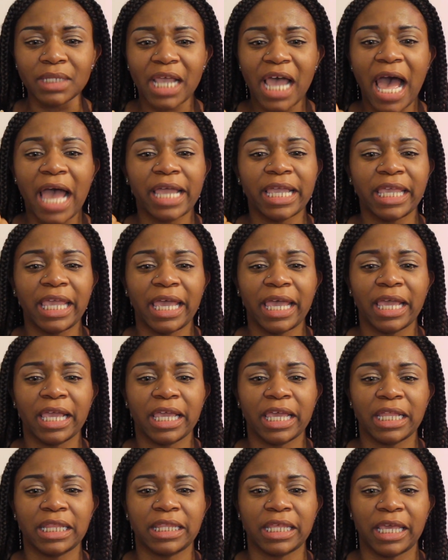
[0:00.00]
I can't
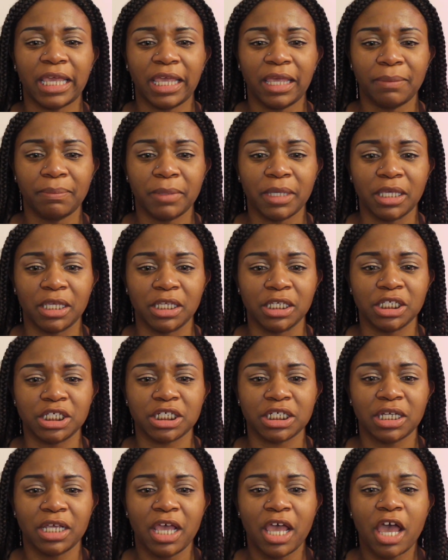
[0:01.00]
get the
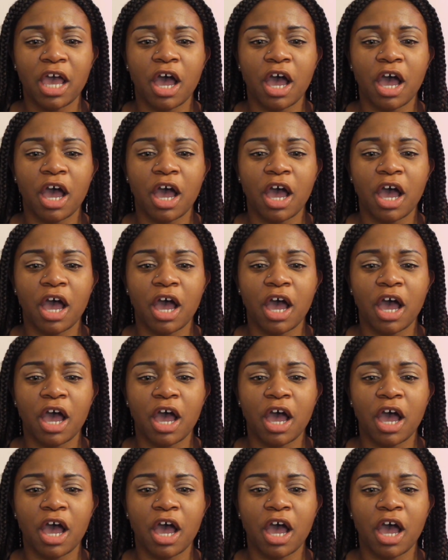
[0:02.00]
image